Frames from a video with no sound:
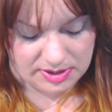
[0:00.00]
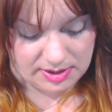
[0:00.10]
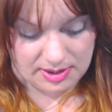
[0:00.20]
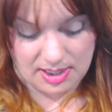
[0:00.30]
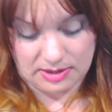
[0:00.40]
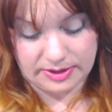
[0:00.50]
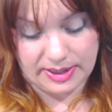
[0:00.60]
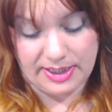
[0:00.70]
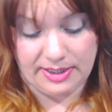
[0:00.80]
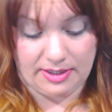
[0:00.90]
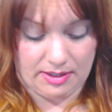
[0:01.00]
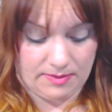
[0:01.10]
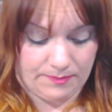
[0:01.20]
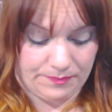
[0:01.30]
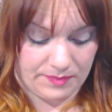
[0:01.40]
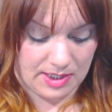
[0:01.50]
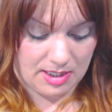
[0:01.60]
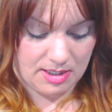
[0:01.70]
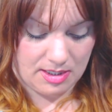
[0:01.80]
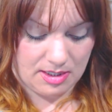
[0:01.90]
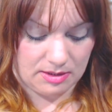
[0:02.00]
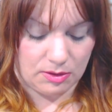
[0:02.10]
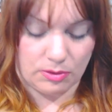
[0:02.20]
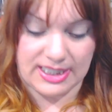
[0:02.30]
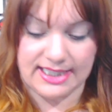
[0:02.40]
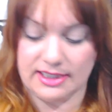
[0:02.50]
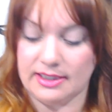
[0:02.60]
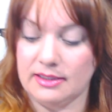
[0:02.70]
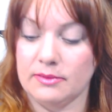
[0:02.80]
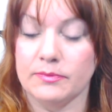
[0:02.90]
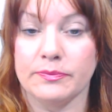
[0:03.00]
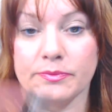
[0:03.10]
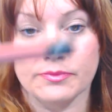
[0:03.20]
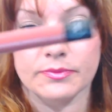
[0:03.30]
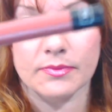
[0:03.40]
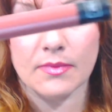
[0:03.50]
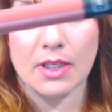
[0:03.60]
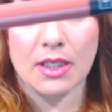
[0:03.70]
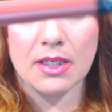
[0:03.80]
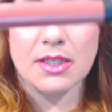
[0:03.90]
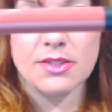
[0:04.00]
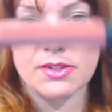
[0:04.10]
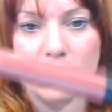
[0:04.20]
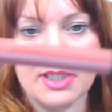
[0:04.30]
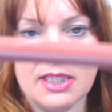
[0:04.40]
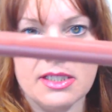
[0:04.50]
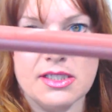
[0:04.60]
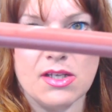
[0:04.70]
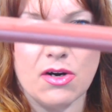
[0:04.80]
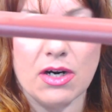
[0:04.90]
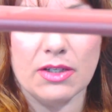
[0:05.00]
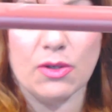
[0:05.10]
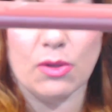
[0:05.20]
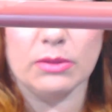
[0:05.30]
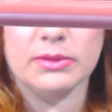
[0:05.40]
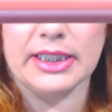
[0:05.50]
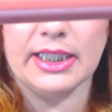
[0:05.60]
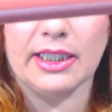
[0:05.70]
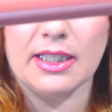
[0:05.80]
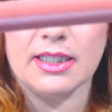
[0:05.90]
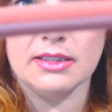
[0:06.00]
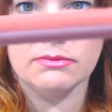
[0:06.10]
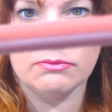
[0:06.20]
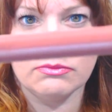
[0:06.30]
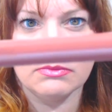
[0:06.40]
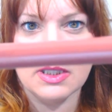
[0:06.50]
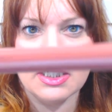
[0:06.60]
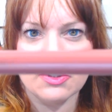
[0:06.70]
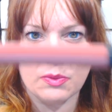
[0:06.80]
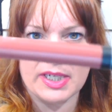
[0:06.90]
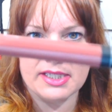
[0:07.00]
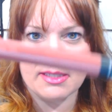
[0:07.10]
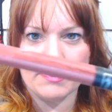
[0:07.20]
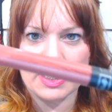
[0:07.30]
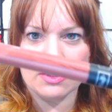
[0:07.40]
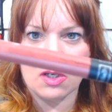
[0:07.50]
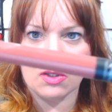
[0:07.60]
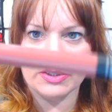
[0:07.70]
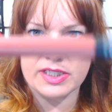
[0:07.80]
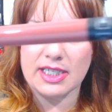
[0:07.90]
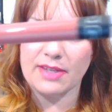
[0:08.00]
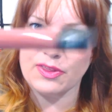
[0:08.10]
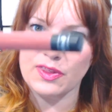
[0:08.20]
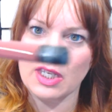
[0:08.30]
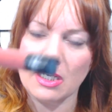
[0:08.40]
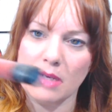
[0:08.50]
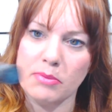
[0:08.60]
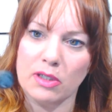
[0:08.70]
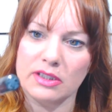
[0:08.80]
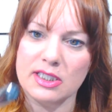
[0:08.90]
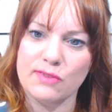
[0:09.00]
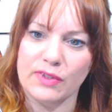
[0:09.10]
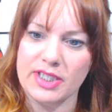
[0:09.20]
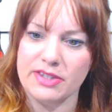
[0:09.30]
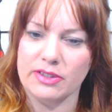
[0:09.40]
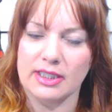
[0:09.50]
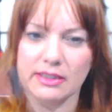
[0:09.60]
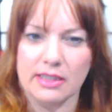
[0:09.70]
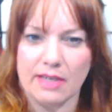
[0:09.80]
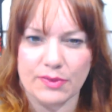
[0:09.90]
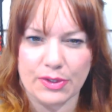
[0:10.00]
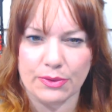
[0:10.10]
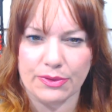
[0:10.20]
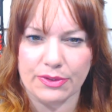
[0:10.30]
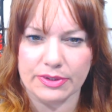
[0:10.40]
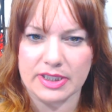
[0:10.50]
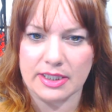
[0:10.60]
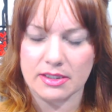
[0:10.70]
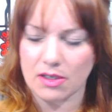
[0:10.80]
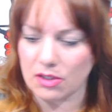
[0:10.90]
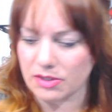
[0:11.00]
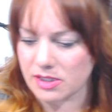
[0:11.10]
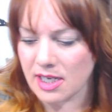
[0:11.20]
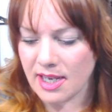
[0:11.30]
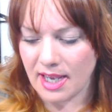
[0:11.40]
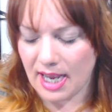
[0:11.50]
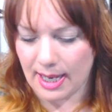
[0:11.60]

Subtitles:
What's the color here? Lolita. So these are normally 20 something dollars, and I think I bought this for either $11 or $13.